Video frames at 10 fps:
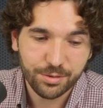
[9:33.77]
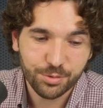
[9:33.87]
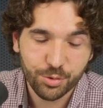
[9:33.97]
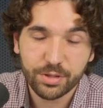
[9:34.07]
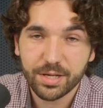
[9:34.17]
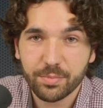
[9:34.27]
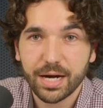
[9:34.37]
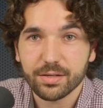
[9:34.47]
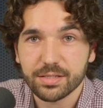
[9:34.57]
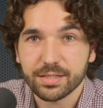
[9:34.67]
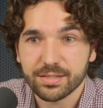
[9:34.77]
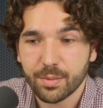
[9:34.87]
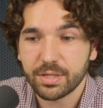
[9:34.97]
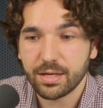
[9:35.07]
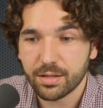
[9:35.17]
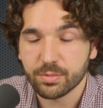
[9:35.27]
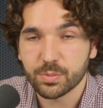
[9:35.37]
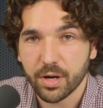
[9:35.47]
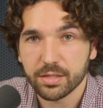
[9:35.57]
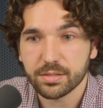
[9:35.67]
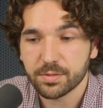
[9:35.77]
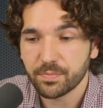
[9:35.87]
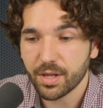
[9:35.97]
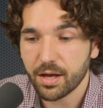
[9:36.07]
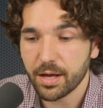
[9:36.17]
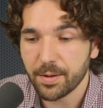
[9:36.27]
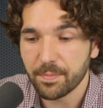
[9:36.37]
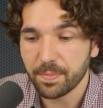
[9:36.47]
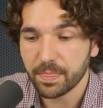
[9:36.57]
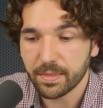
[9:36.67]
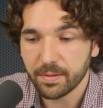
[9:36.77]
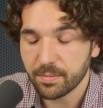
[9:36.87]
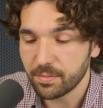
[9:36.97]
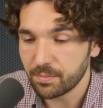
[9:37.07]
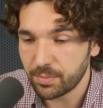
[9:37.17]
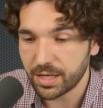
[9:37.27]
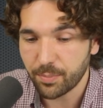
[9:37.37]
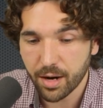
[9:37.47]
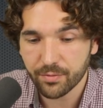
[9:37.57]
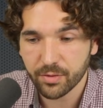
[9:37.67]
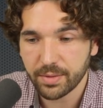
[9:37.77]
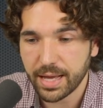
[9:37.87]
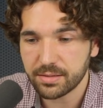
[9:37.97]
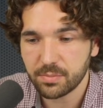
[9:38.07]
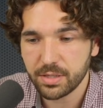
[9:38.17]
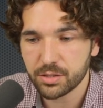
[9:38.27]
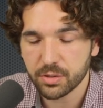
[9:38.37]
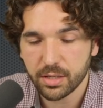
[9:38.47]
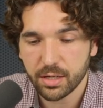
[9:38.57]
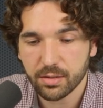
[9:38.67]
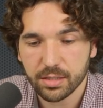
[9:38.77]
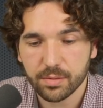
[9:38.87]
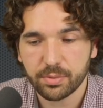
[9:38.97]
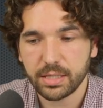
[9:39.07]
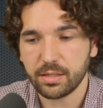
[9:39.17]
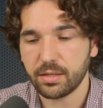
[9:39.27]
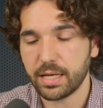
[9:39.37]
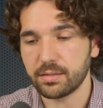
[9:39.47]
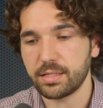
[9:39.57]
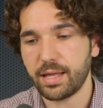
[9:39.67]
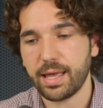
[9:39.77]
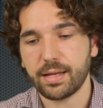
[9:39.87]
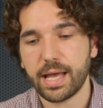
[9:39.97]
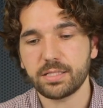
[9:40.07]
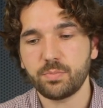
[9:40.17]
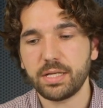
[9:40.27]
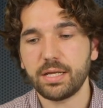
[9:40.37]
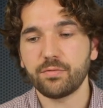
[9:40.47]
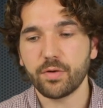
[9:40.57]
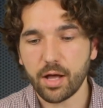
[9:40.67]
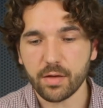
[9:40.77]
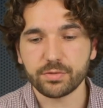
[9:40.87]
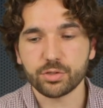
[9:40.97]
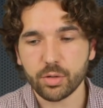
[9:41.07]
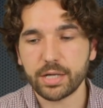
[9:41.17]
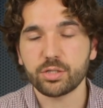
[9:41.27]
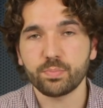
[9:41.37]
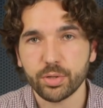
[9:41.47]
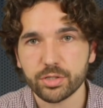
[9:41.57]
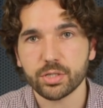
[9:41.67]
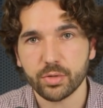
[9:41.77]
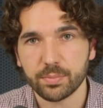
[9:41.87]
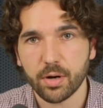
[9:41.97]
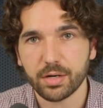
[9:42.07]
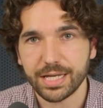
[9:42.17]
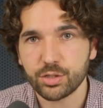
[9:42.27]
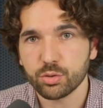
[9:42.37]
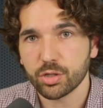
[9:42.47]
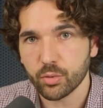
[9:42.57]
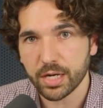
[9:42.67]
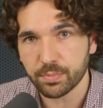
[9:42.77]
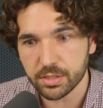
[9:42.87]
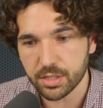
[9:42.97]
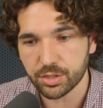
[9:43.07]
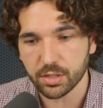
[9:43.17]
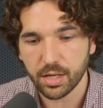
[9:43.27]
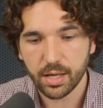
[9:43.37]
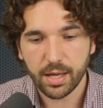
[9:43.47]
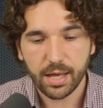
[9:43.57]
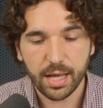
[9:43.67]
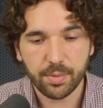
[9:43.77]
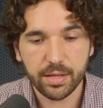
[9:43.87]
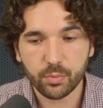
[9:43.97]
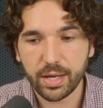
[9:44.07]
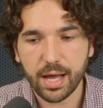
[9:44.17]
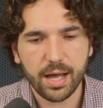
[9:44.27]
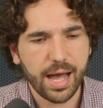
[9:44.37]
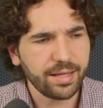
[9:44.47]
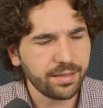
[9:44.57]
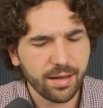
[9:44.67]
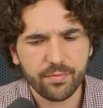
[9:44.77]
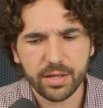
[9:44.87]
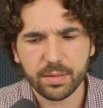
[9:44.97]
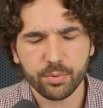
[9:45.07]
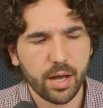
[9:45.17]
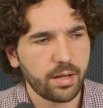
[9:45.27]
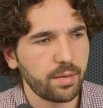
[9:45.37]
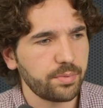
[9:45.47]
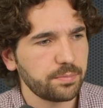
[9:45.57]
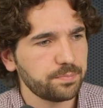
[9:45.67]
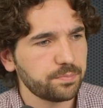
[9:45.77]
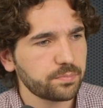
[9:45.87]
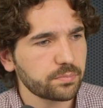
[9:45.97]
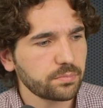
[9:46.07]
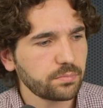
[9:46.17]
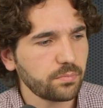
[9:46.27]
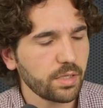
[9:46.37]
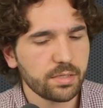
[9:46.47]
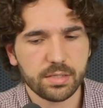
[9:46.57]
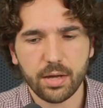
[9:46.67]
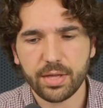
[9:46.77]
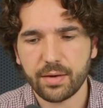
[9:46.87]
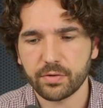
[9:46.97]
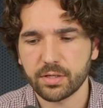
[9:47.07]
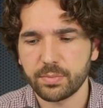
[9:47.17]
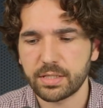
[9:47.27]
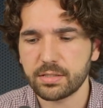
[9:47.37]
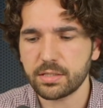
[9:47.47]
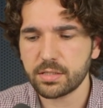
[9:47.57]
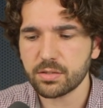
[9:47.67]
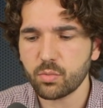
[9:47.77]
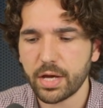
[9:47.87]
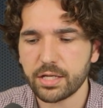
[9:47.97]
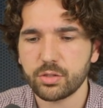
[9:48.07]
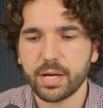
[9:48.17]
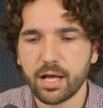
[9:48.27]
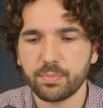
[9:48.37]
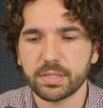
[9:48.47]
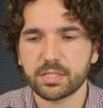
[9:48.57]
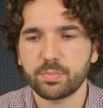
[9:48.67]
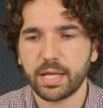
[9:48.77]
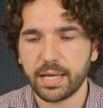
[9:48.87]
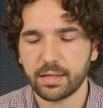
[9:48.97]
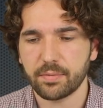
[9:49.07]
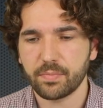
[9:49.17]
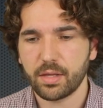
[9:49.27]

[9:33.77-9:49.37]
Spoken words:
truly embarrassing, some of the other responses. But apart from that, Dimitri here completely nailed it and has been involved in trying to push the Green Party into the correct position. And by the way, I love that he brought up South Africa, because this is a way to help explain